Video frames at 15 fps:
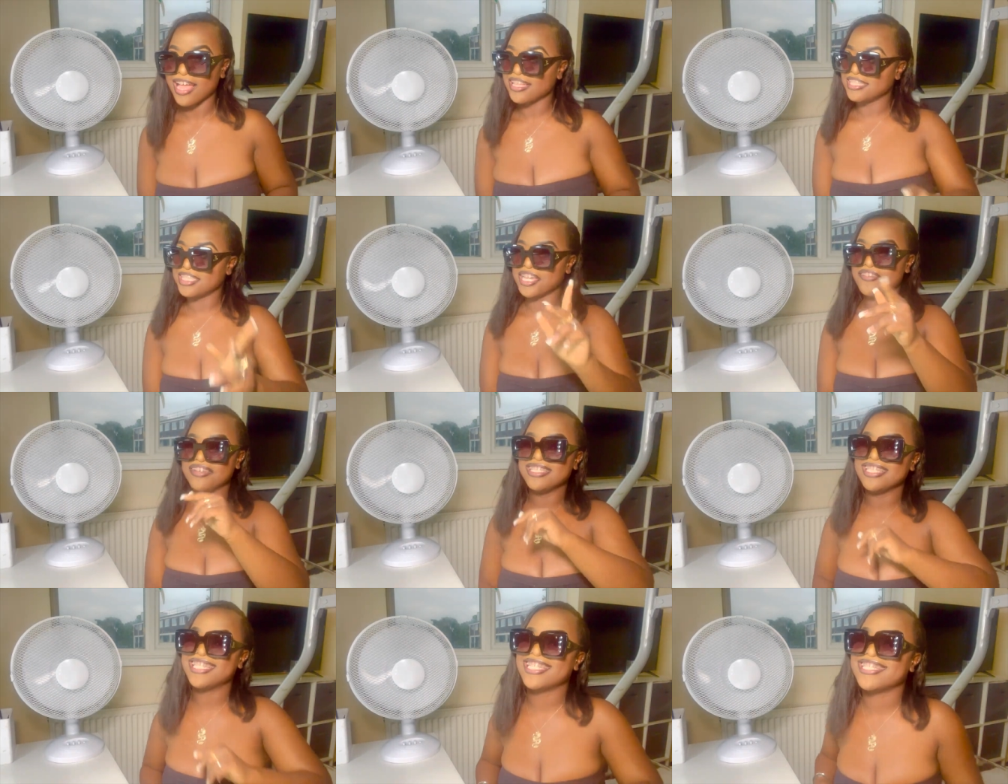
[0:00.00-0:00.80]

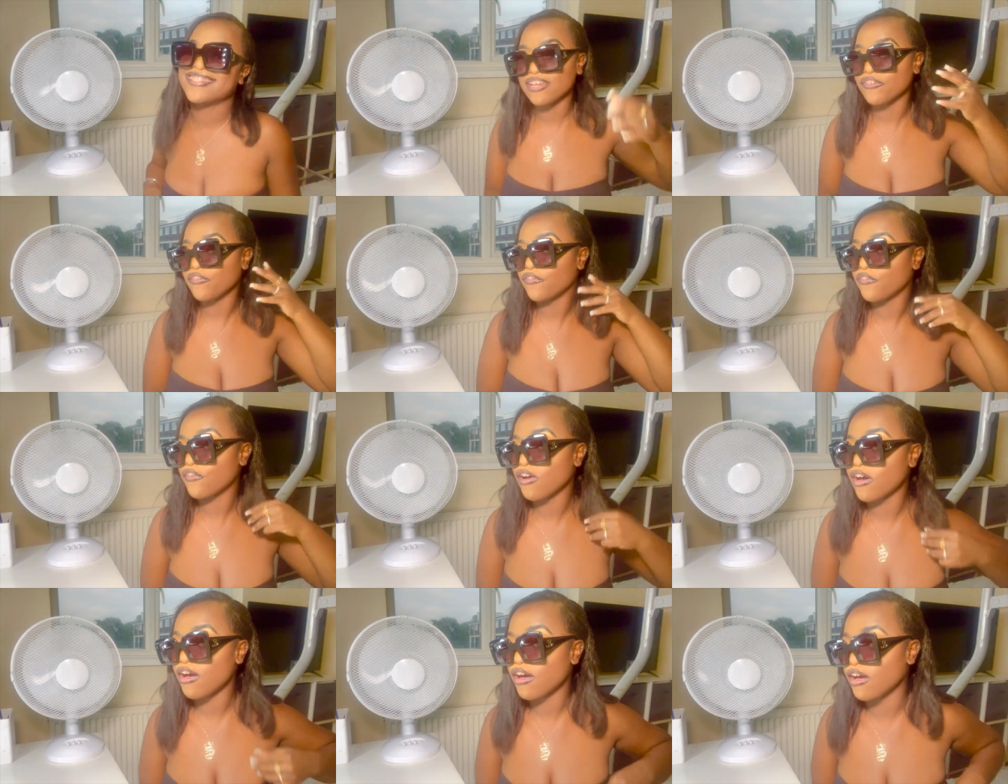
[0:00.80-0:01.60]
De'arra did it.
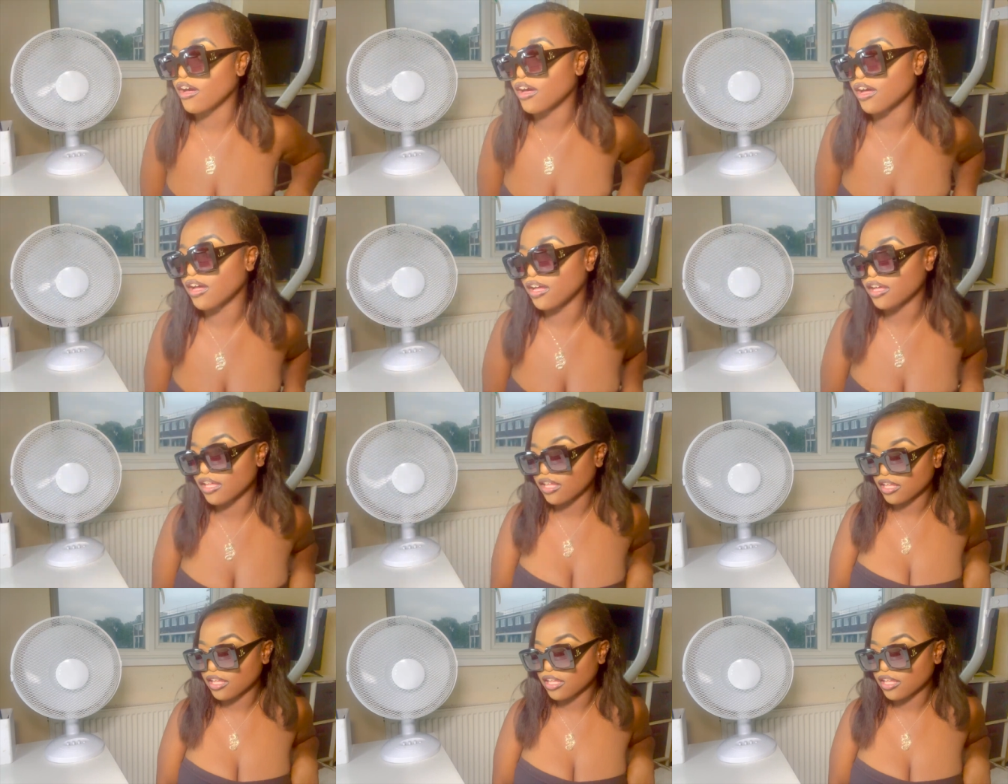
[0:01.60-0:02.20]
Fuck.